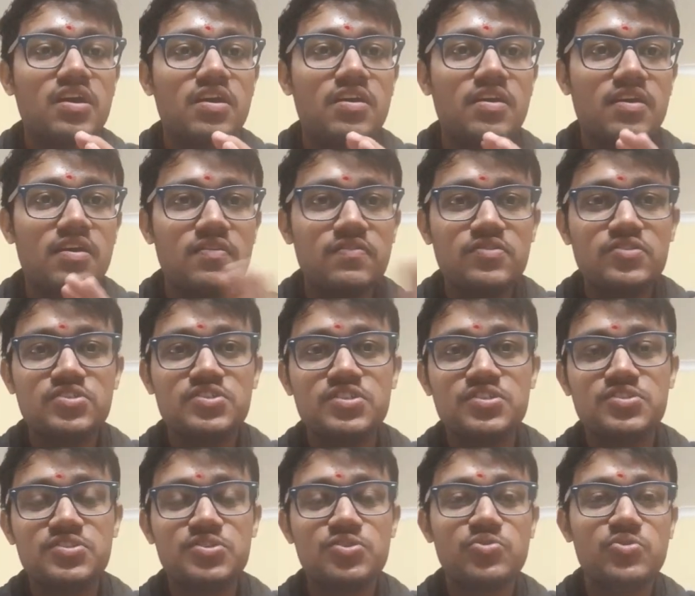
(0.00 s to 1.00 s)
Ever
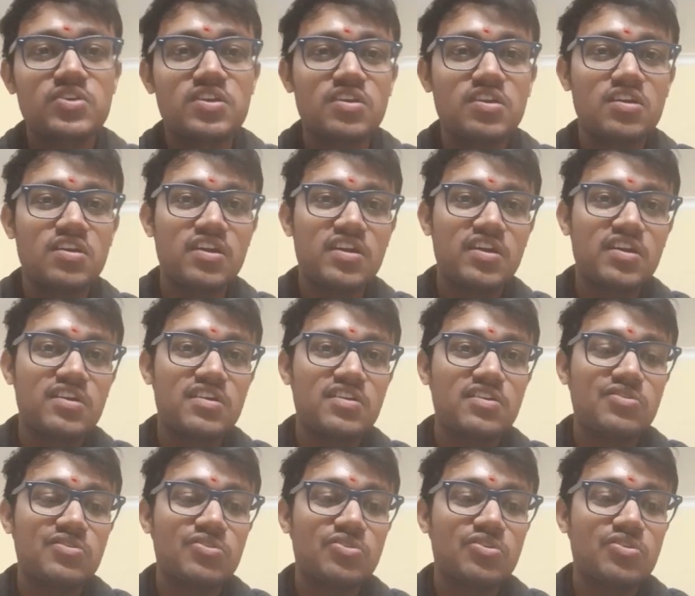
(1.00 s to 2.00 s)
since you were a kid,
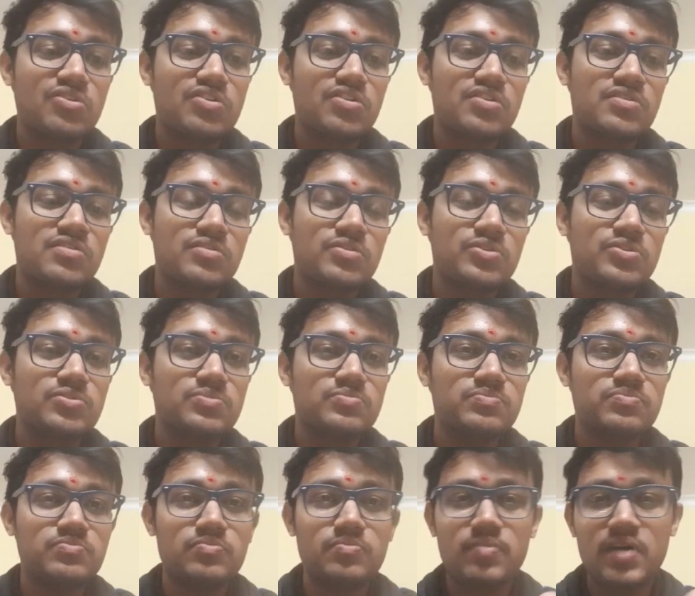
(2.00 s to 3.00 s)
or
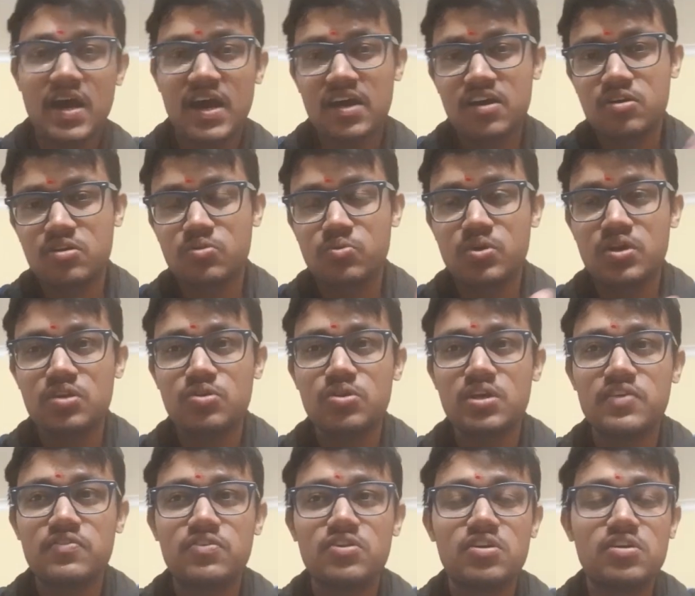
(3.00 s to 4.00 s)
back when
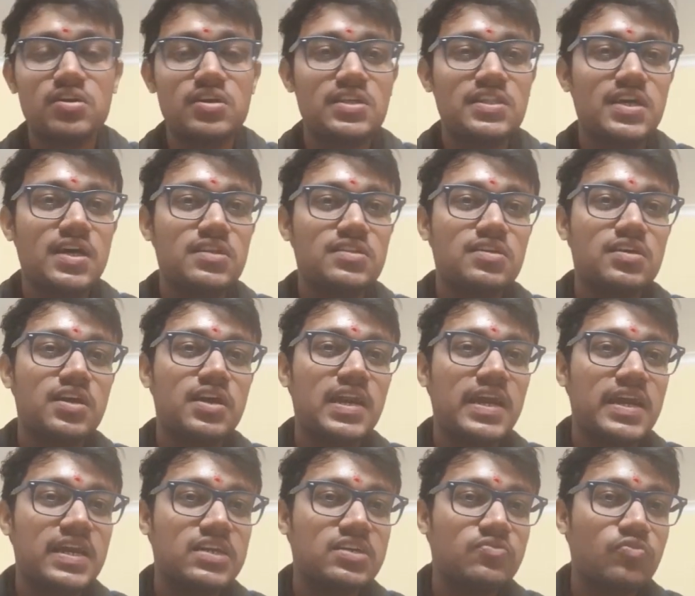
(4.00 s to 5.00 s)
you have heard that the
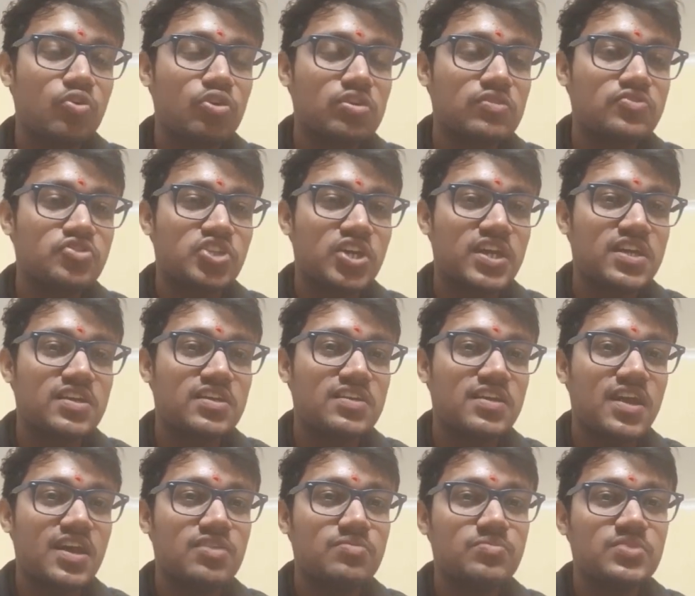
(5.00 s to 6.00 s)
Great Wall of China
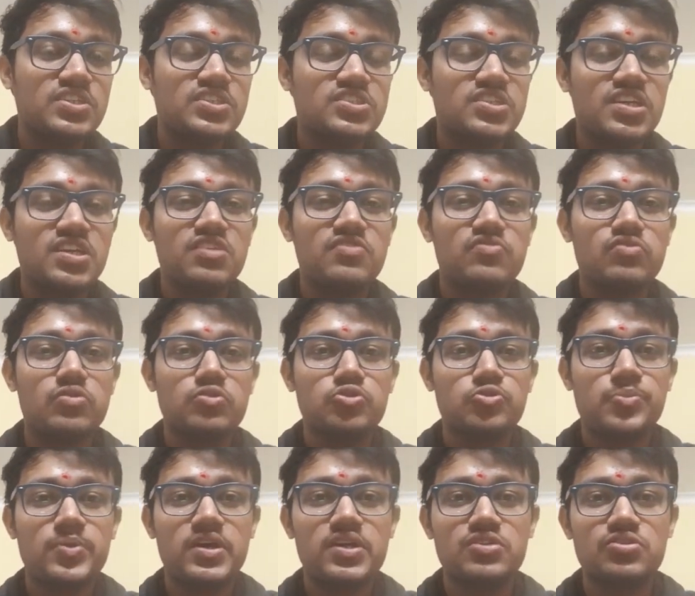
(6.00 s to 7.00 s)
can be seen from
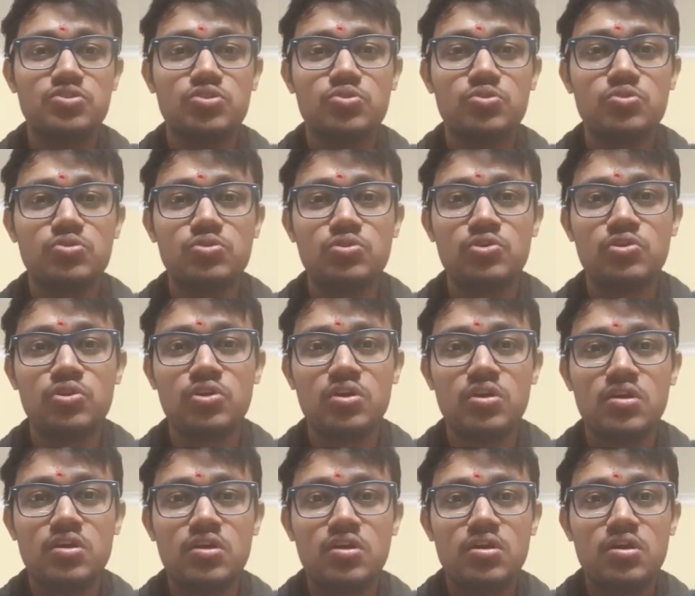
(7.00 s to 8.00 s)
space. So
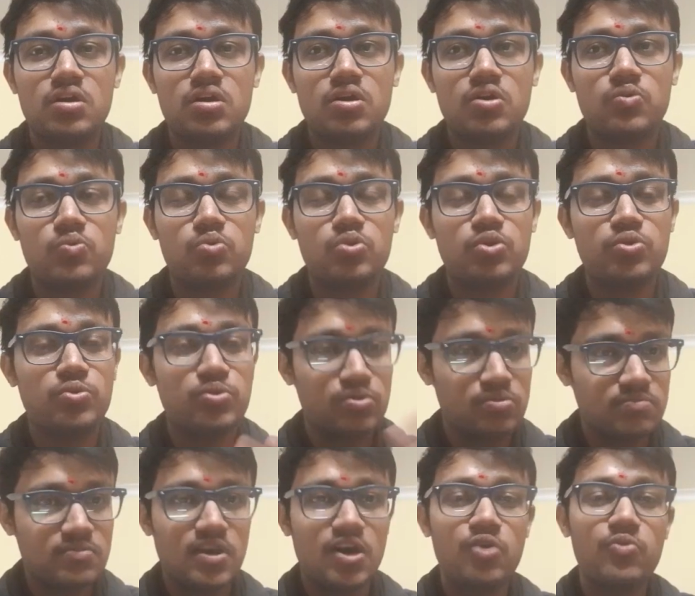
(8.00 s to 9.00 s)

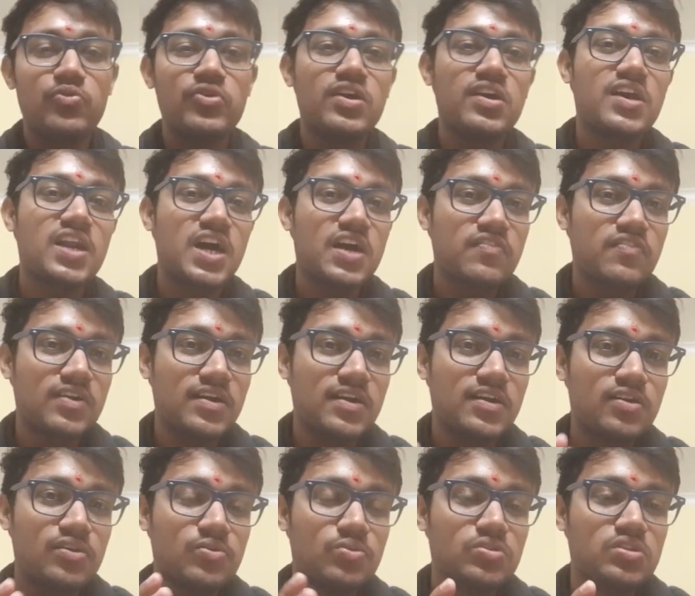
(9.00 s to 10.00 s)
now we are diving
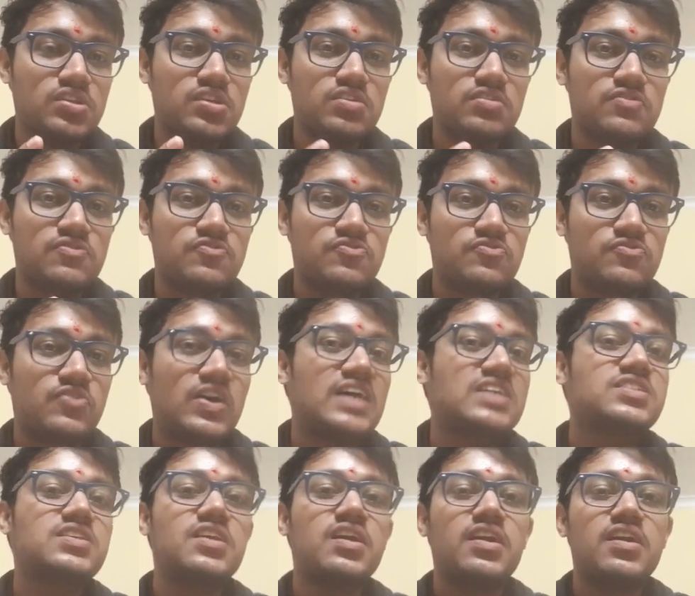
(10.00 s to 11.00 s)
into the
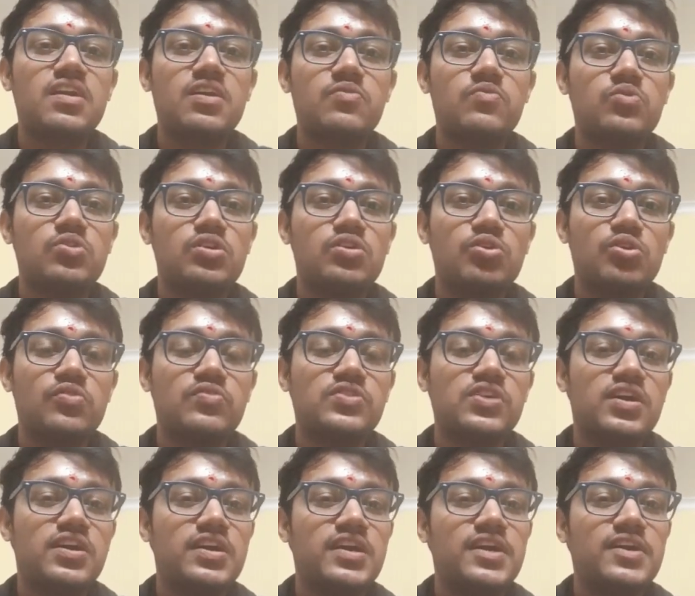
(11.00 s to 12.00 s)
fascinating world of
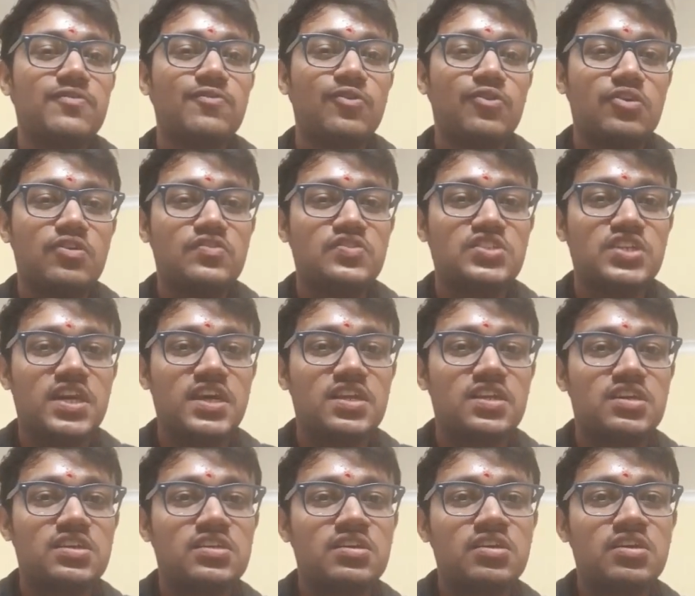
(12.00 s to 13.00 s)
the Great Wall of China.